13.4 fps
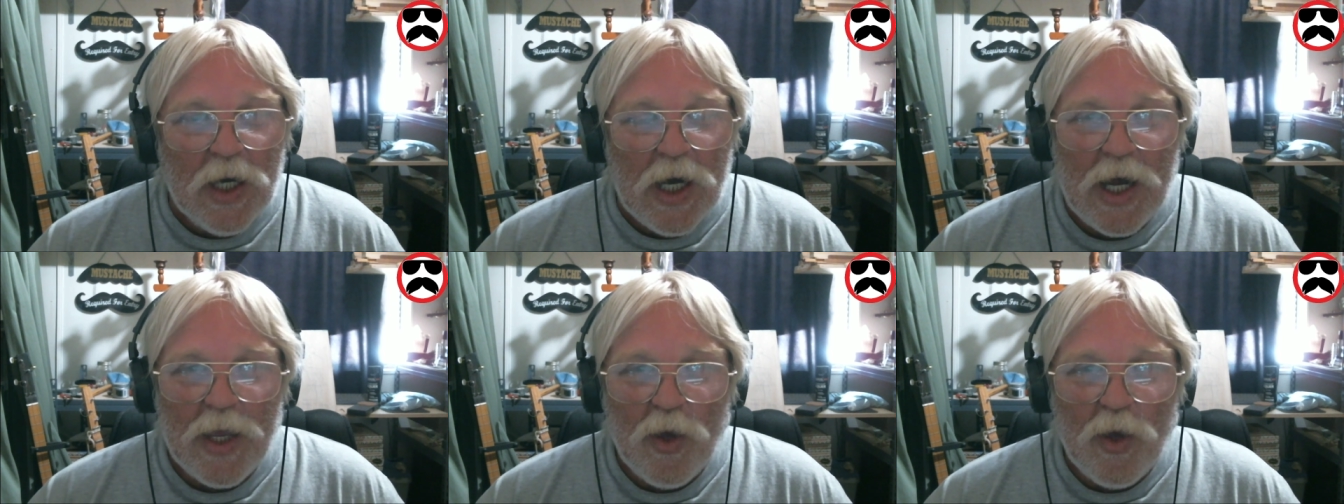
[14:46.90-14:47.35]

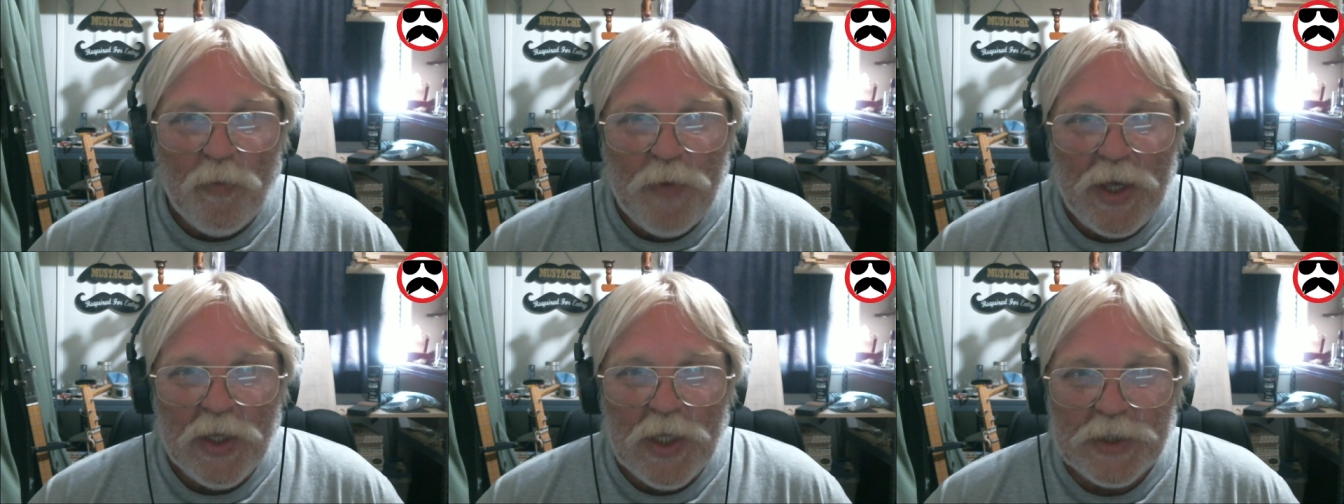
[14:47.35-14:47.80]
Ayal
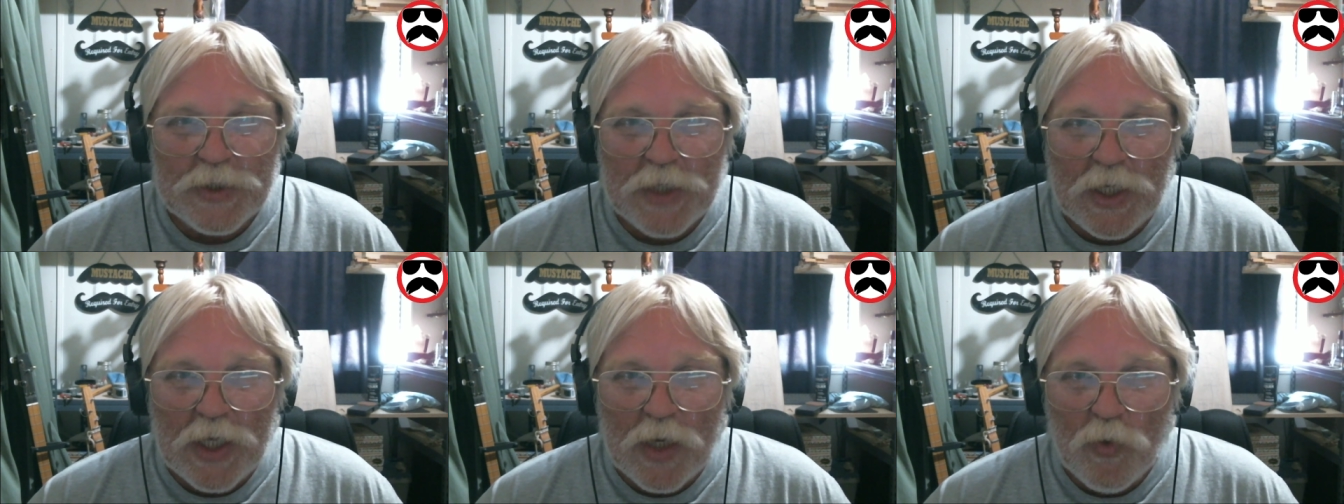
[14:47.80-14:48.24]
Peleg
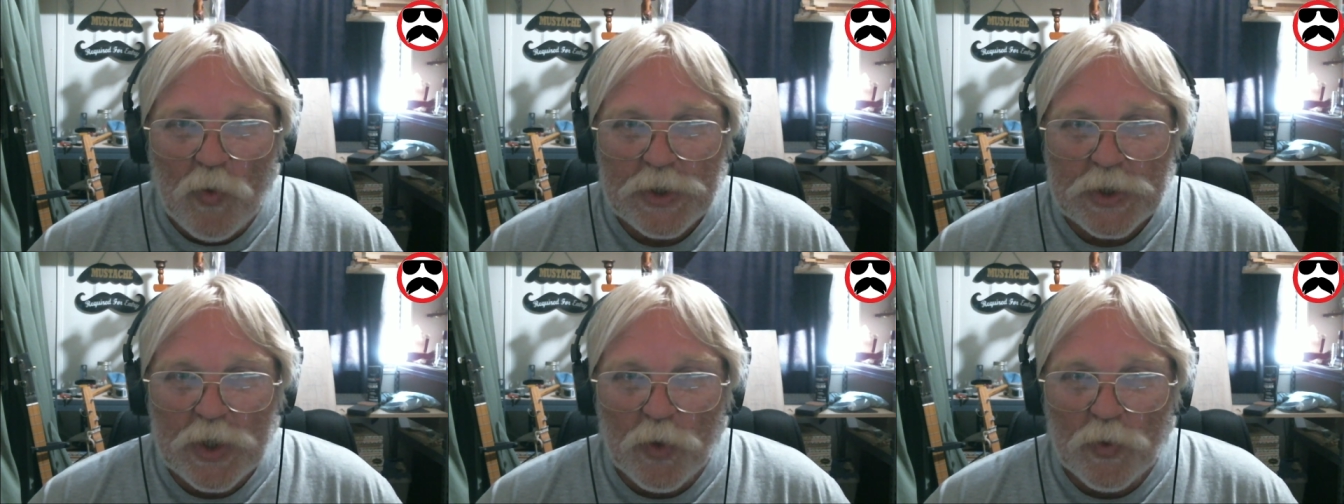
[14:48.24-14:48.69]
said, I
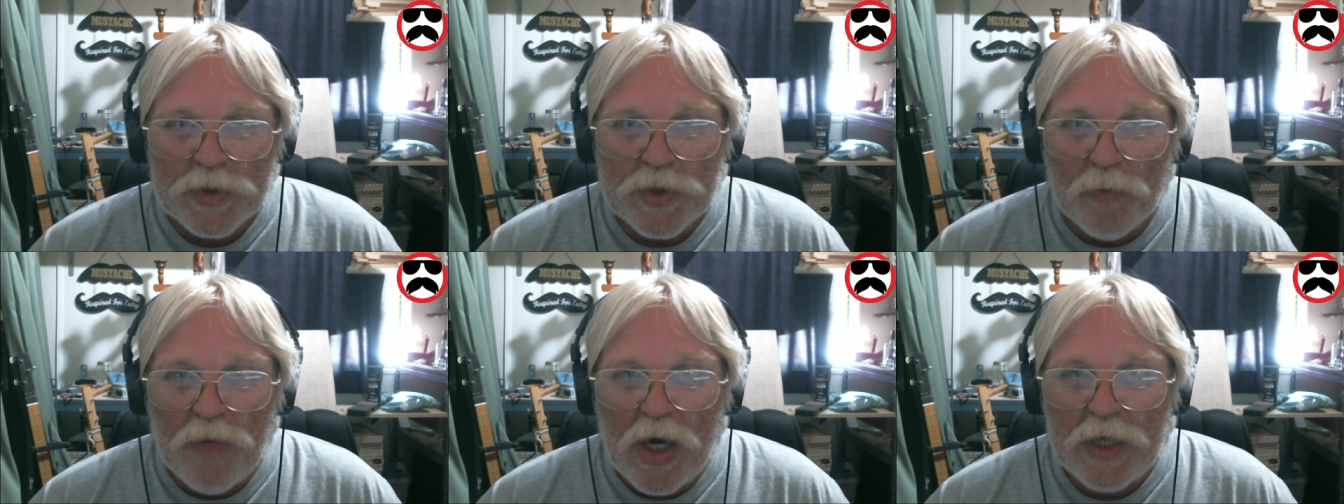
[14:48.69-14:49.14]
wish there was
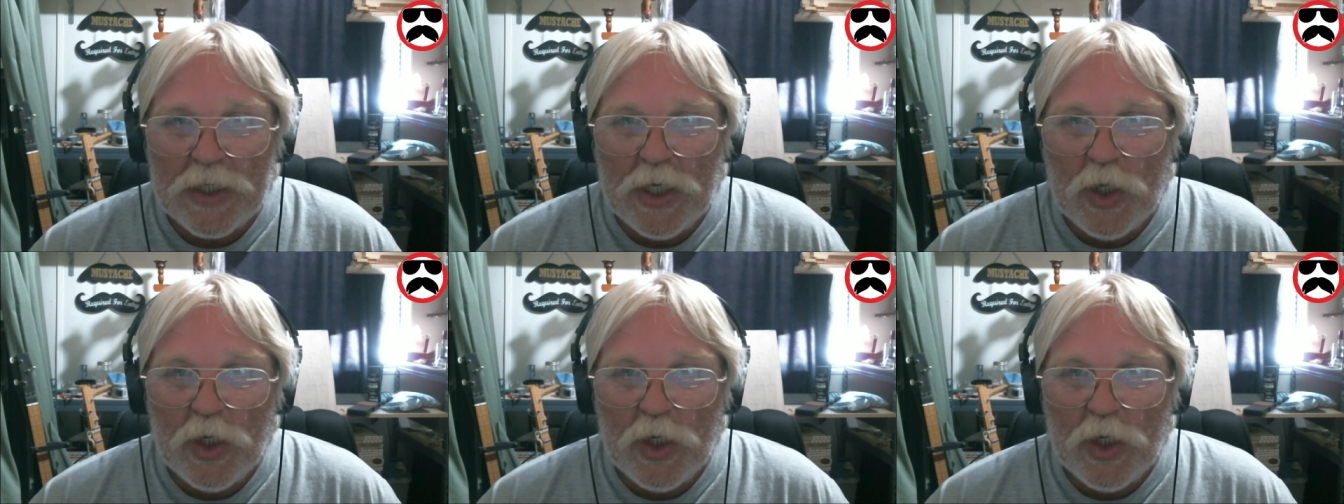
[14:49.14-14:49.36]
a bot